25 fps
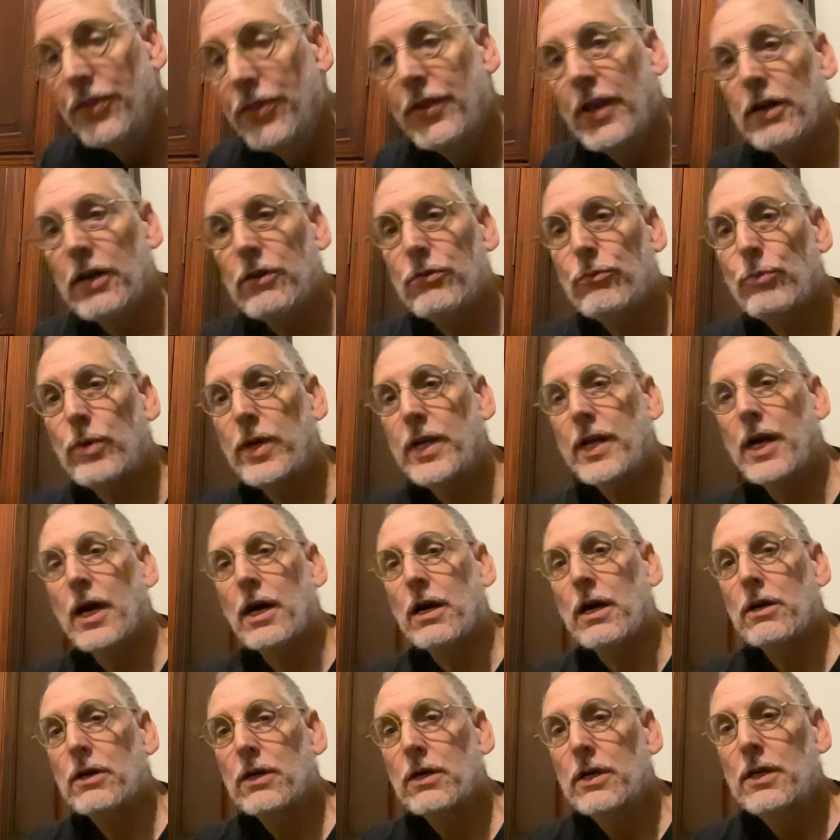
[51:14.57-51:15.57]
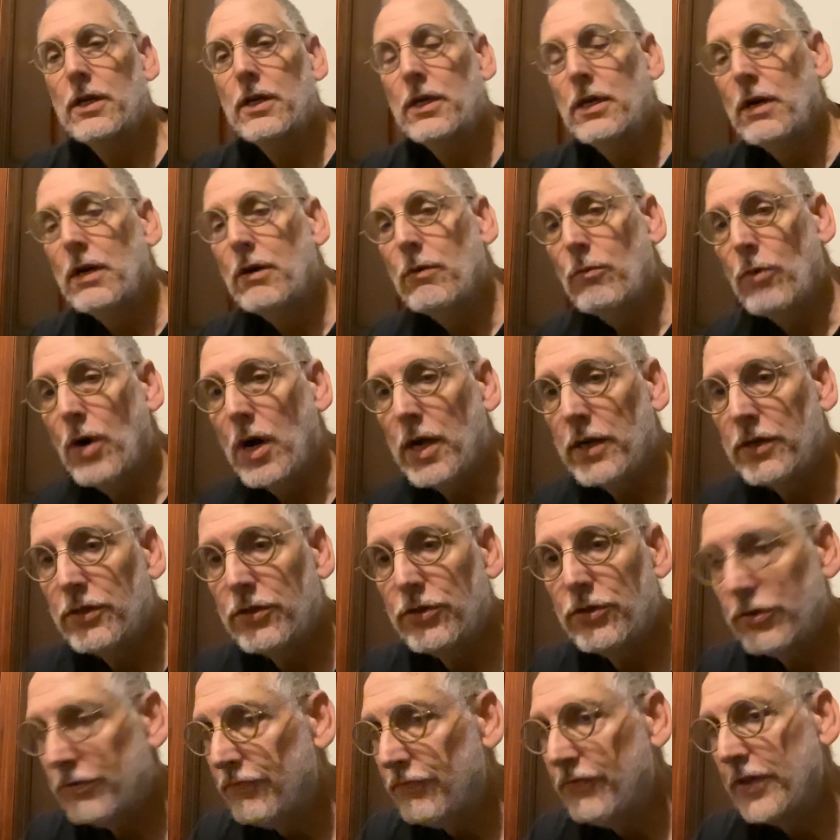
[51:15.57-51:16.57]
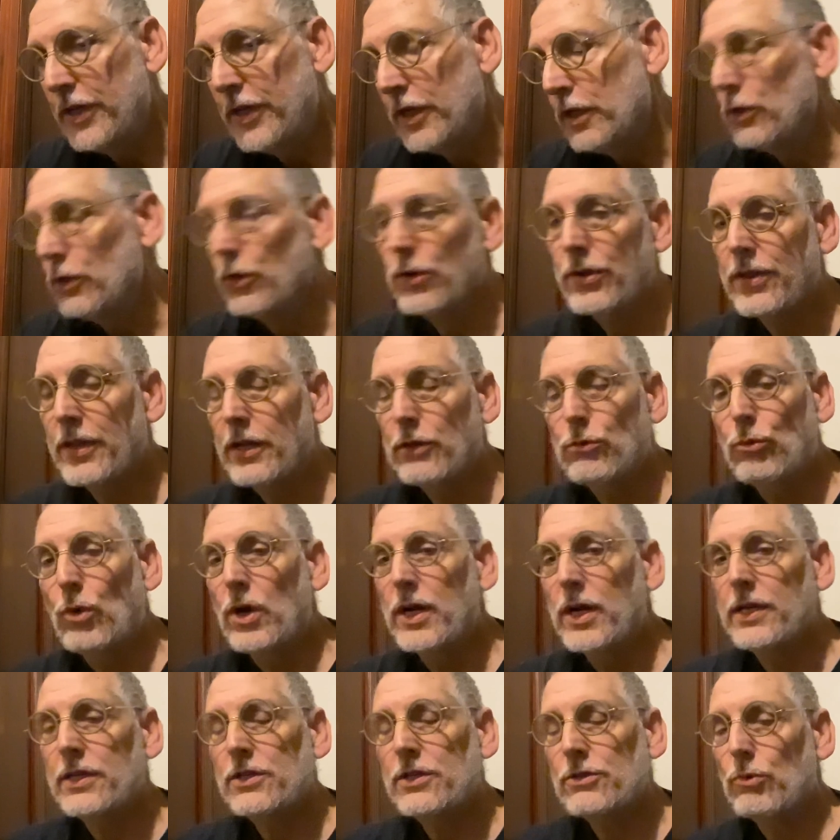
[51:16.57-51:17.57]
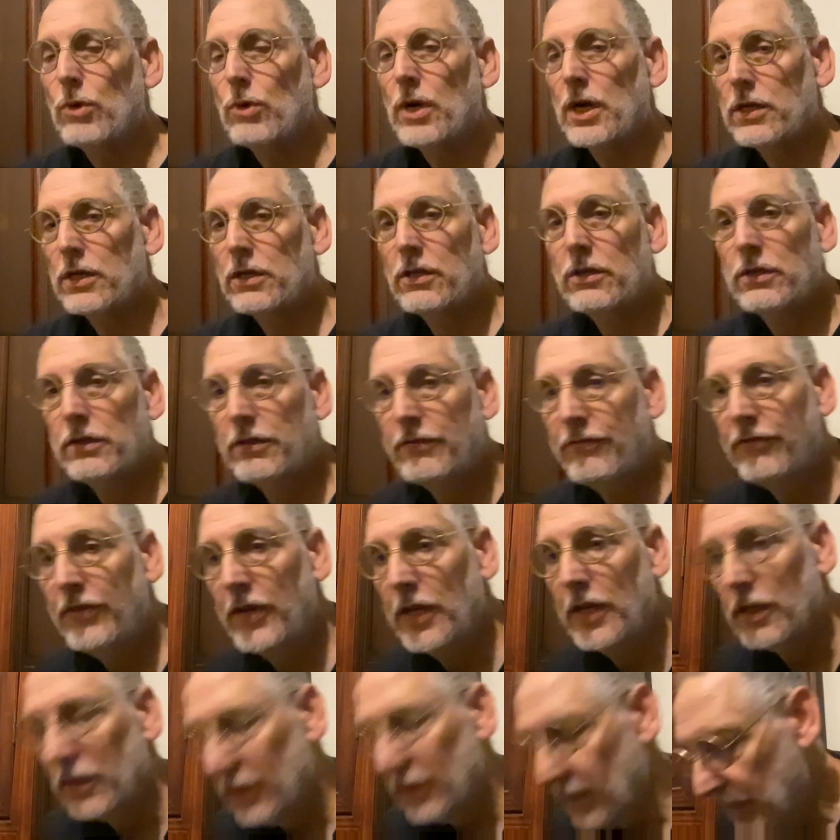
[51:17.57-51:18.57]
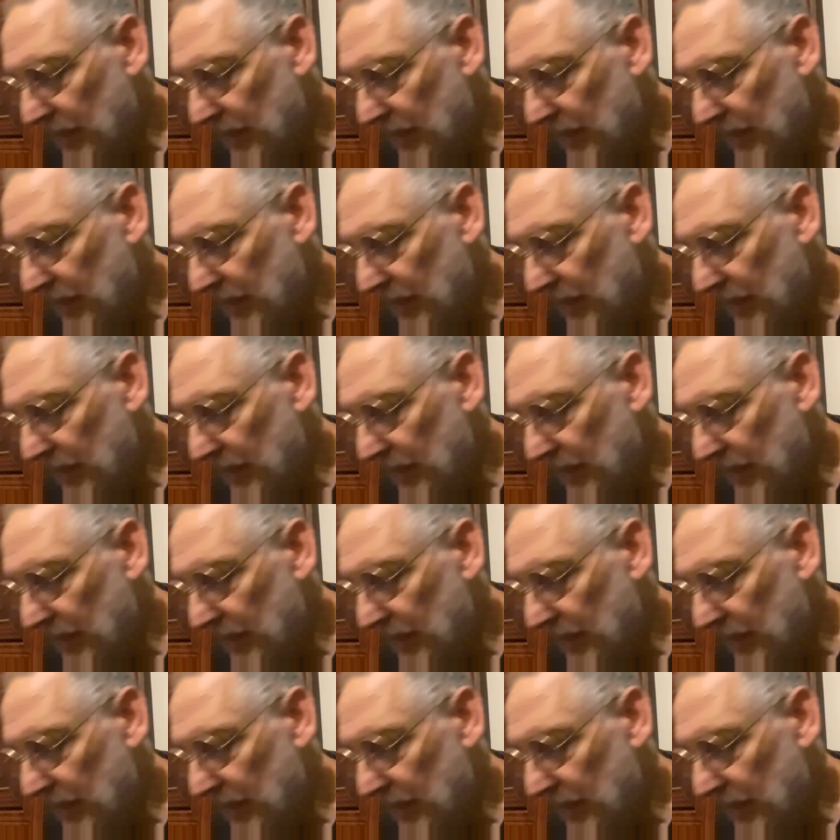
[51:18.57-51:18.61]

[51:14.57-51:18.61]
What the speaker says: that we are wont to feel, or that one is wont to feel